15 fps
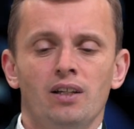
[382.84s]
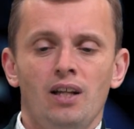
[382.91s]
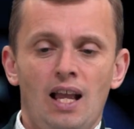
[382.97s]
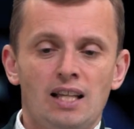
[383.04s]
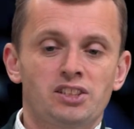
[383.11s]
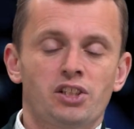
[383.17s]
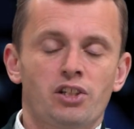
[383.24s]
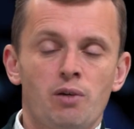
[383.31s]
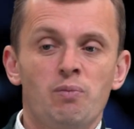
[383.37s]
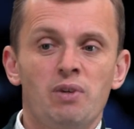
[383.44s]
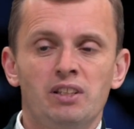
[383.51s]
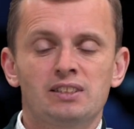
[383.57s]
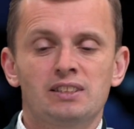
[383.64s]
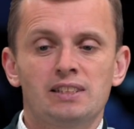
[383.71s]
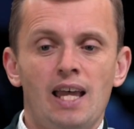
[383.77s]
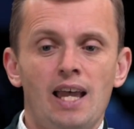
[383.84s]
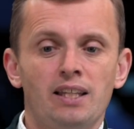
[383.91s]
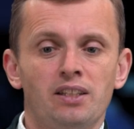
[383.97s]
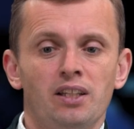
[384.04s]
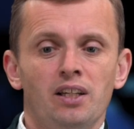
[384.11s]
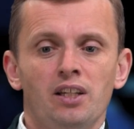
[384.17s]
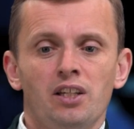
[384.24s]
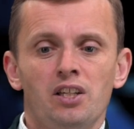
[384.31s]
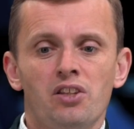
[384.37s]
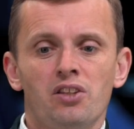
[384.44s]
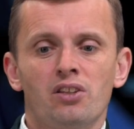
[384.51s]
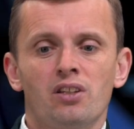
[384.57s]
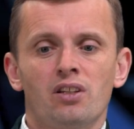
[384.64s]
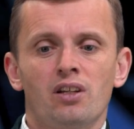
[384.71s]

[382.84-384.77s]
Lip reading: as Kremlin said in